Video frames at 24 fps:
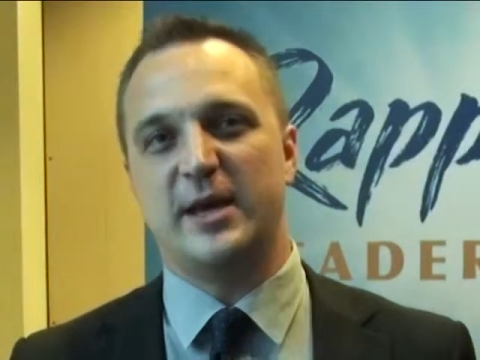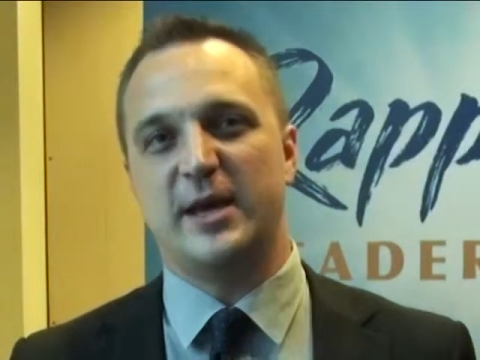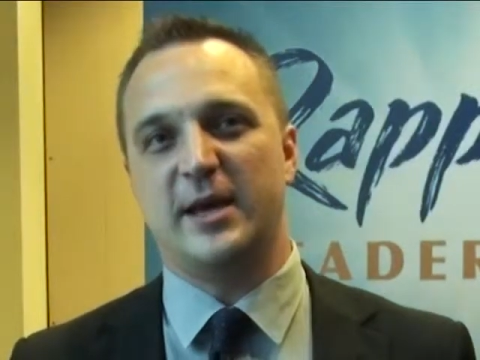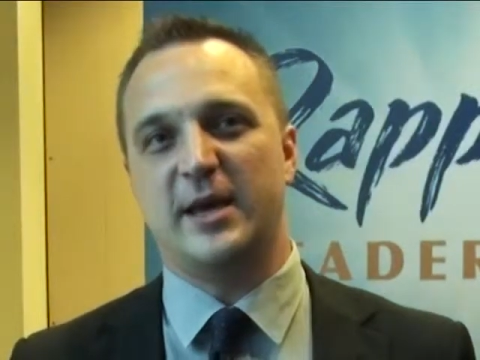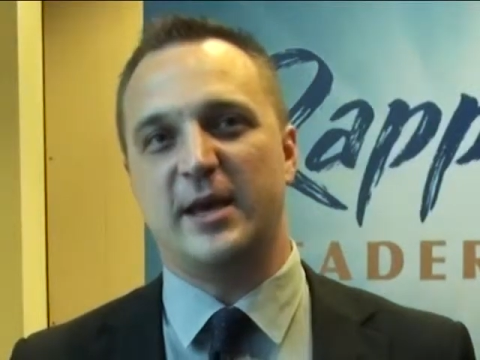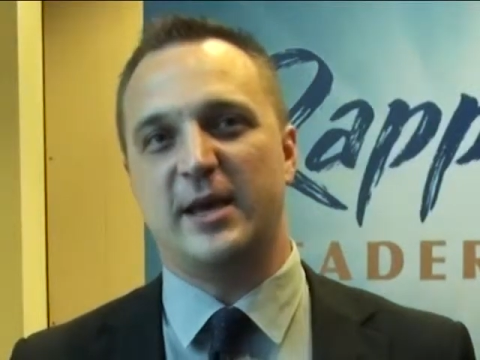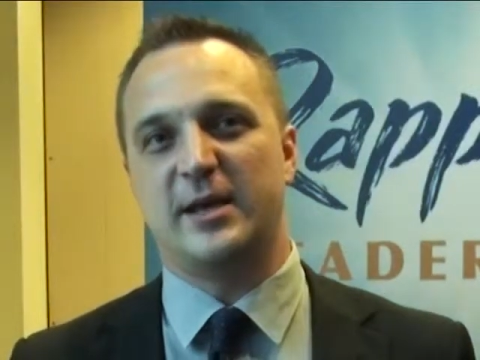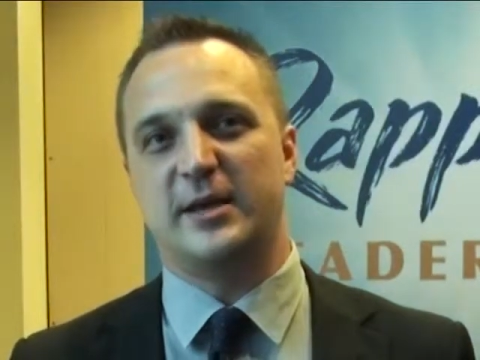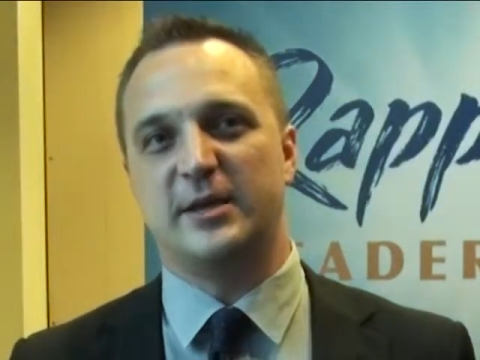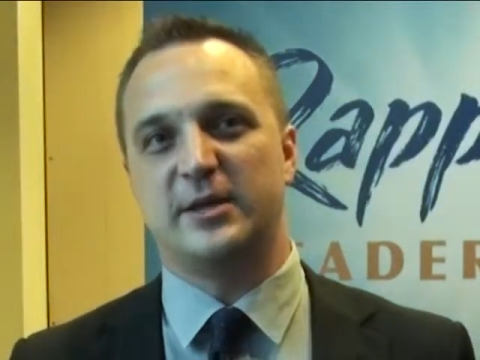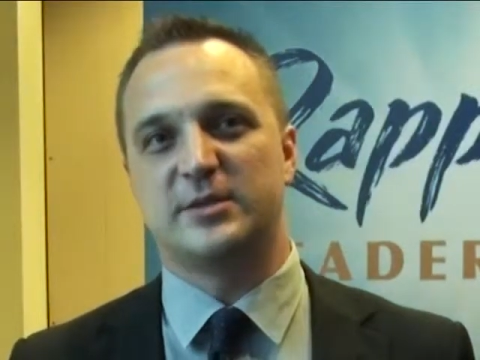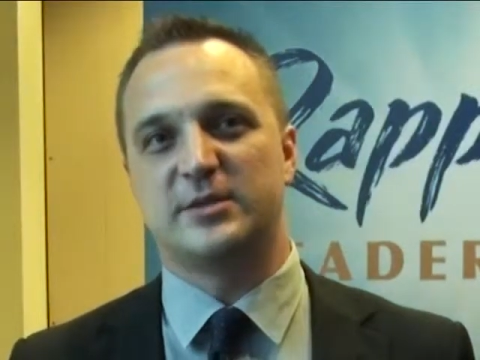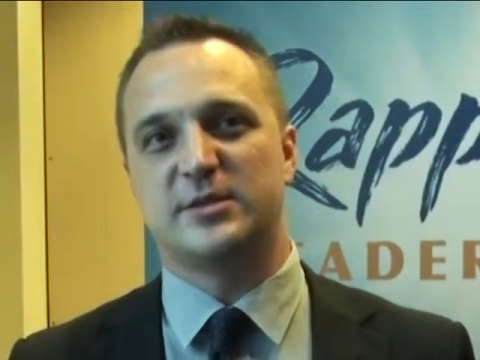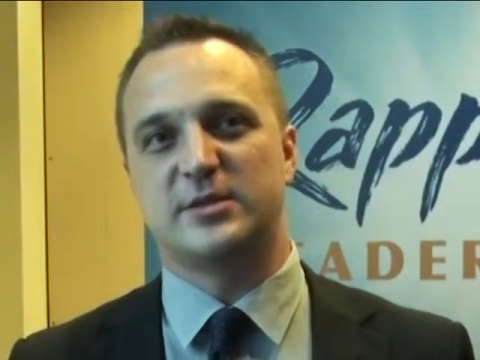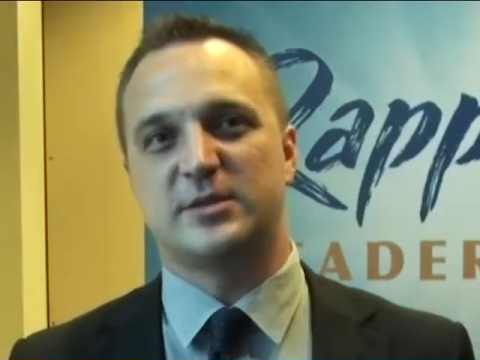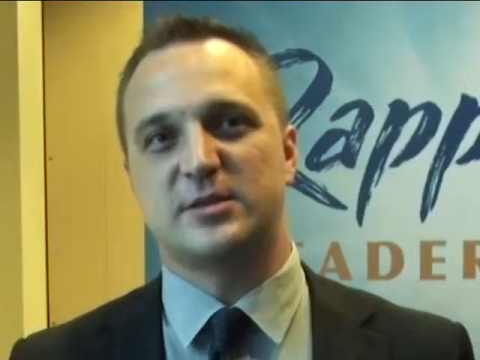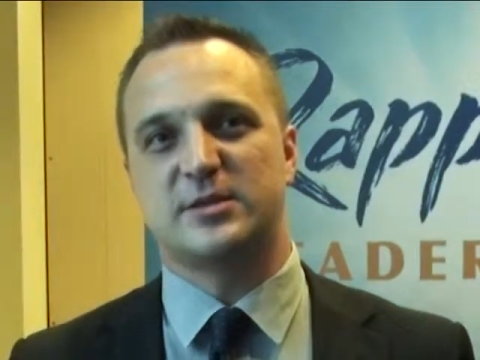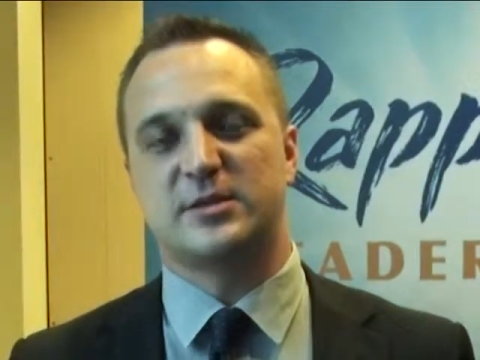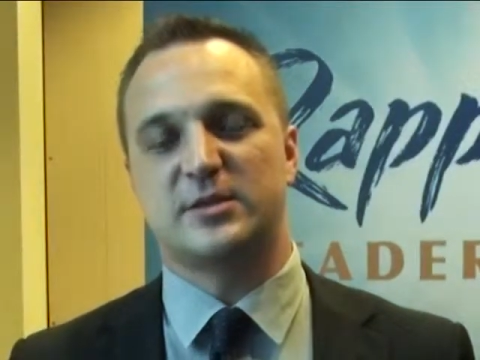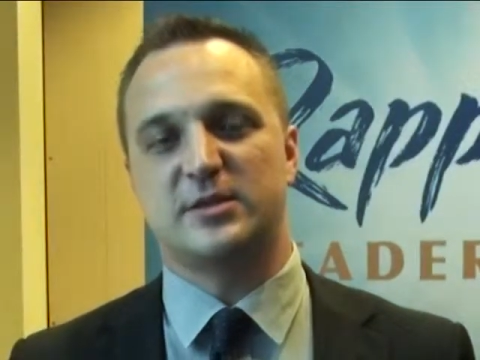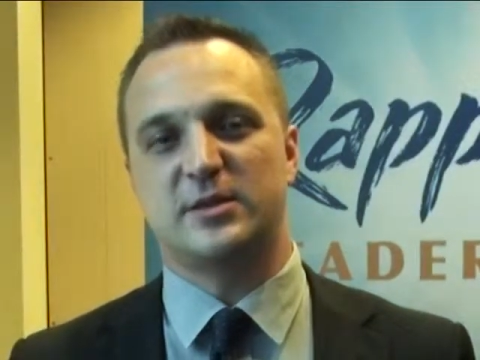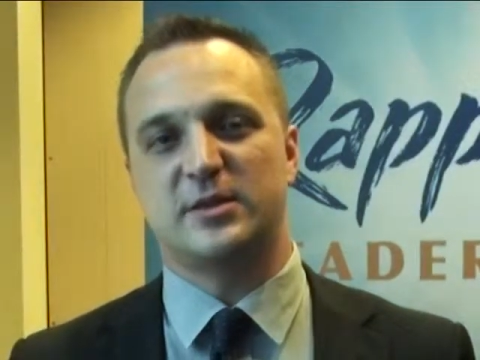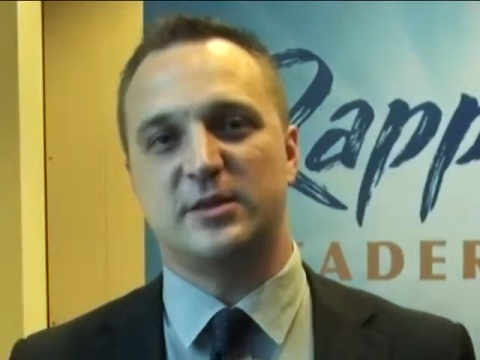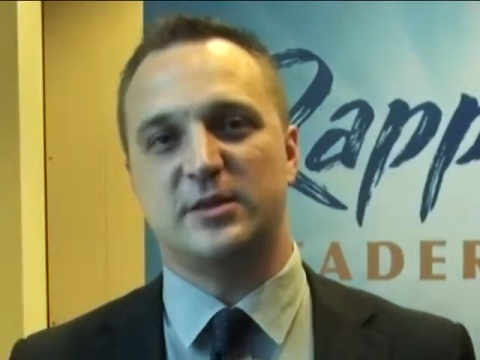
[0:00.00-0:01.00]
and
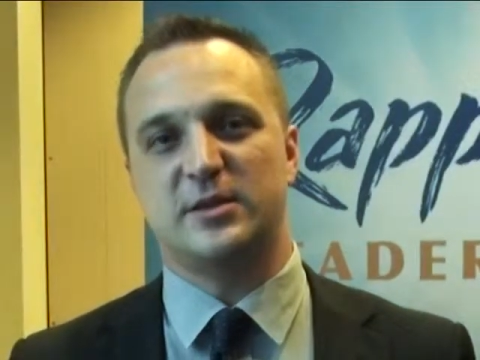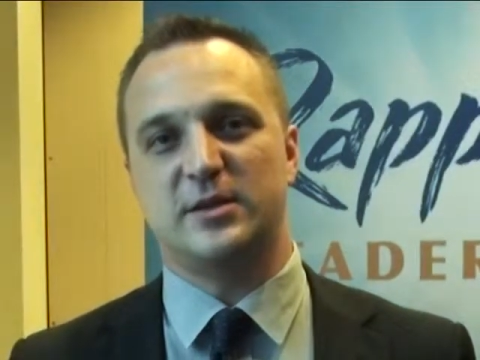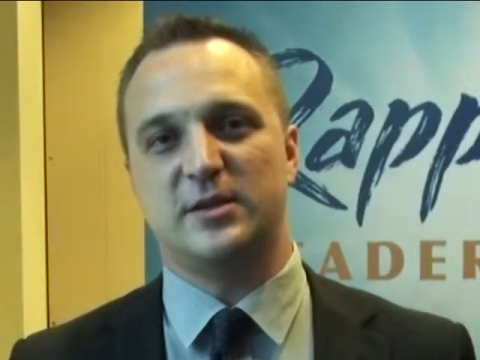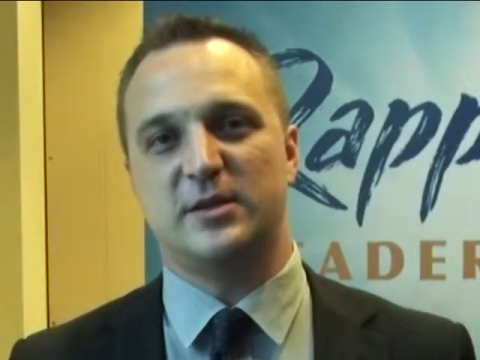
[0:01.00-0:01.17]
it's